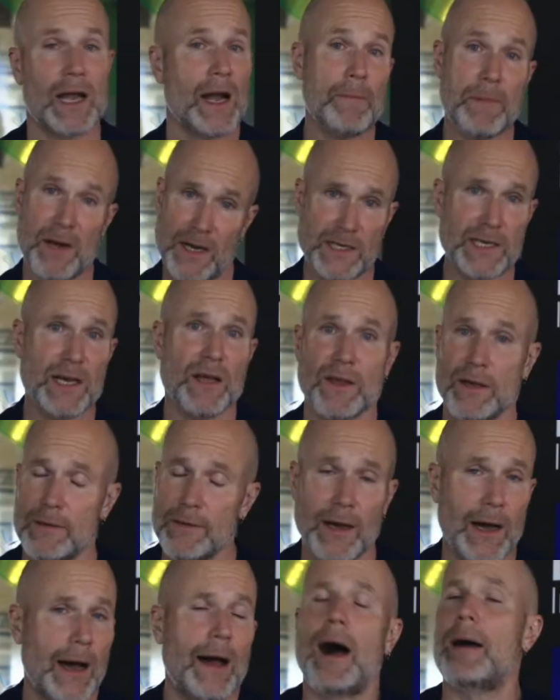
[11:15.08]
I'm going to tell you,
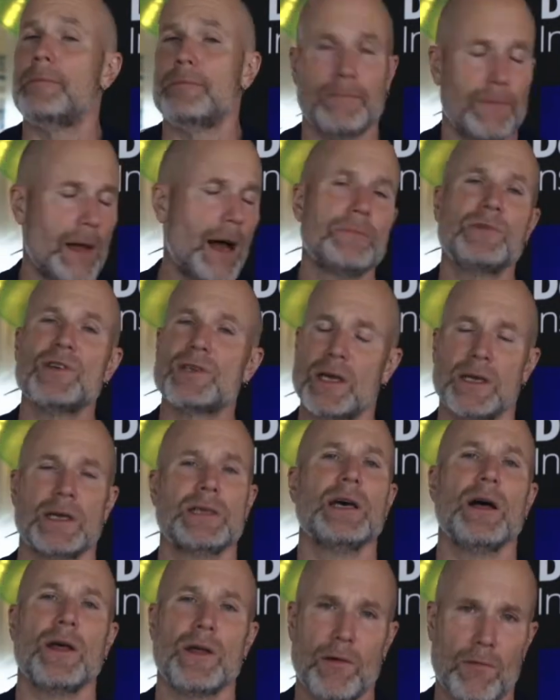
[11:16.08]
I'm just going to
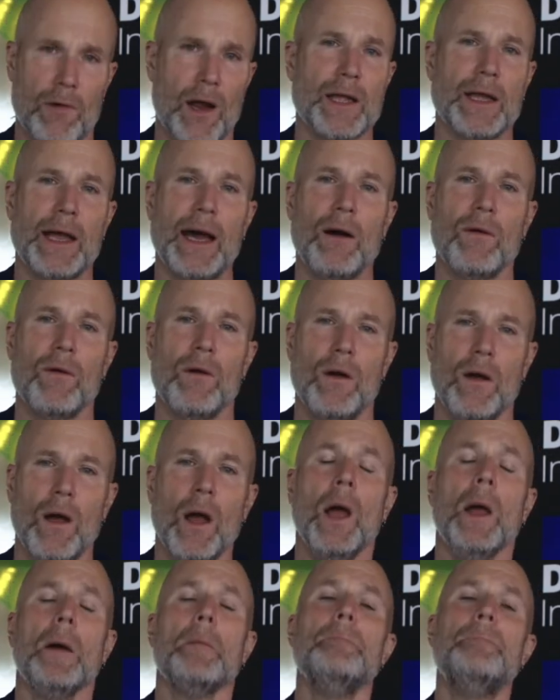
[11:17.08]
tell you right now,
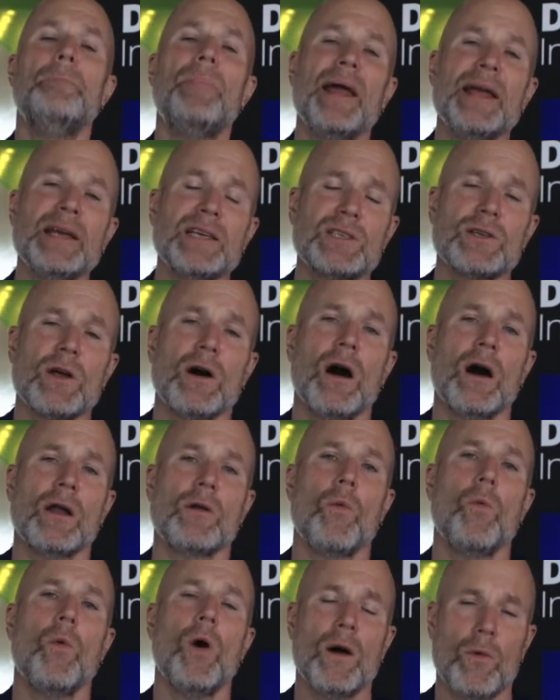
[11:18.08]
based
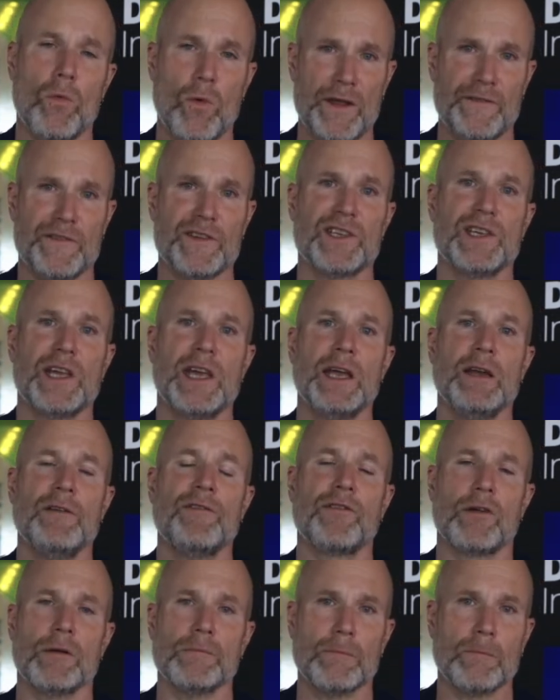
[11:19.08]
on what we've seen
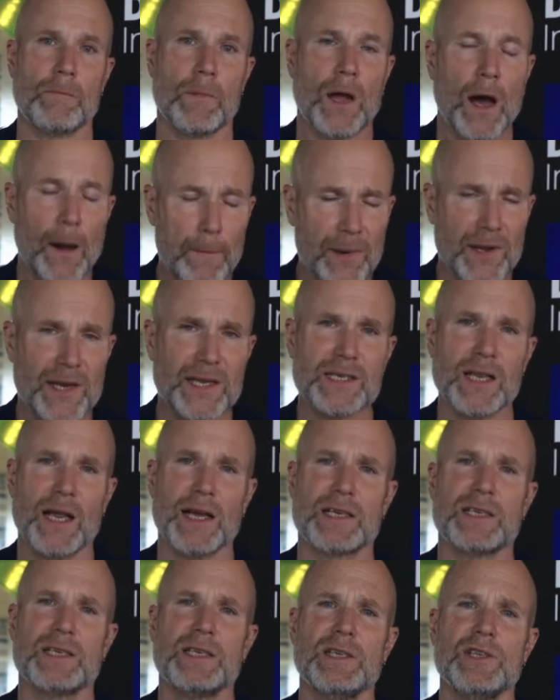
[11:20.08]
from companies
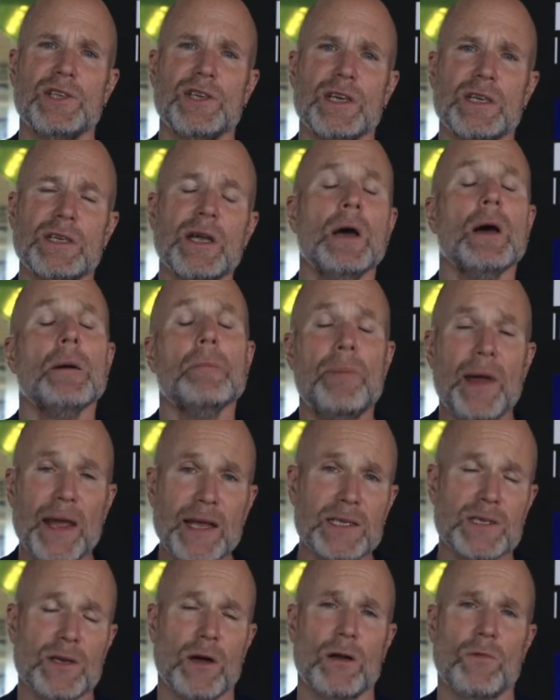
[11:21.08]
like Sentient,
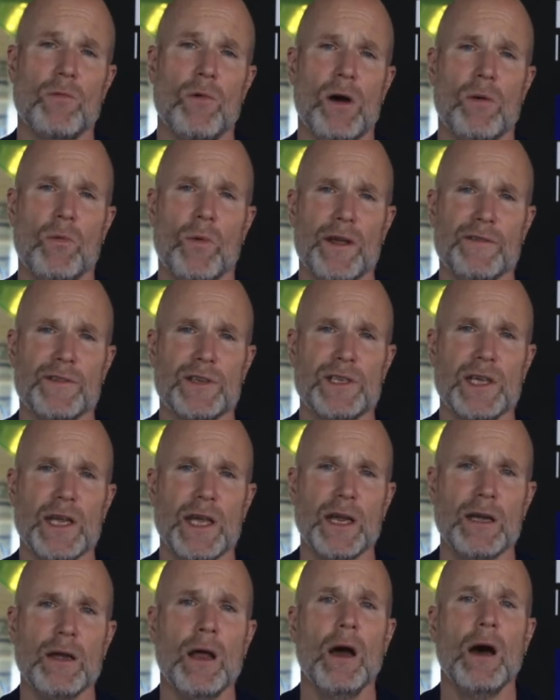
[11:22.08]
based on what we've
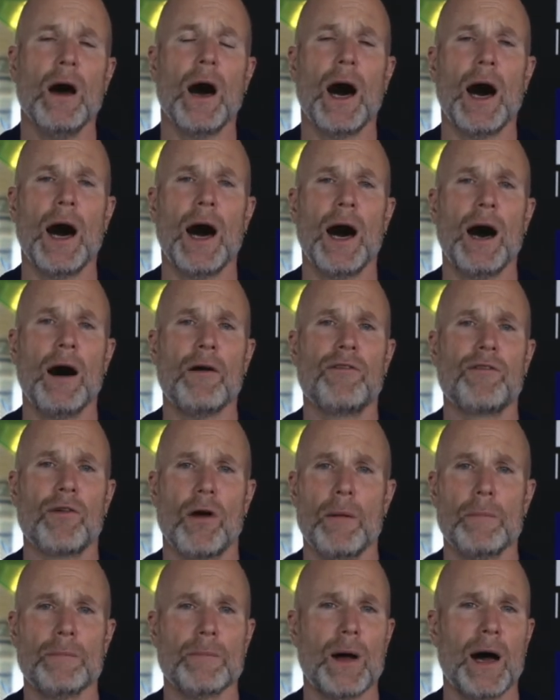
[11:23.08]
seen
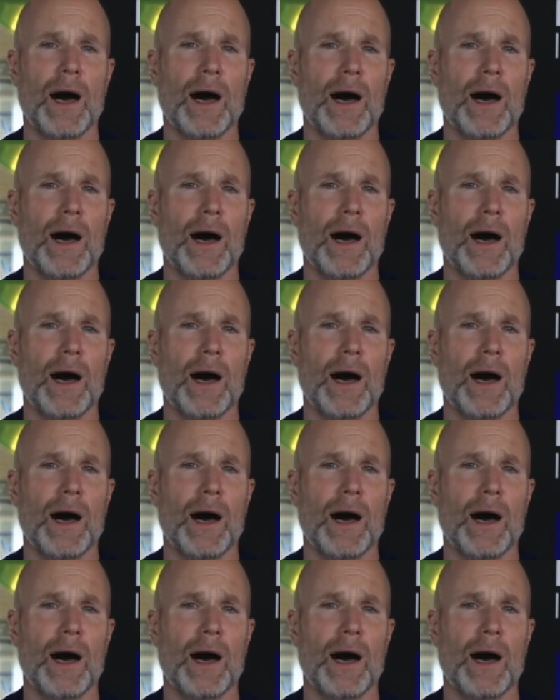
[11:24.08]
from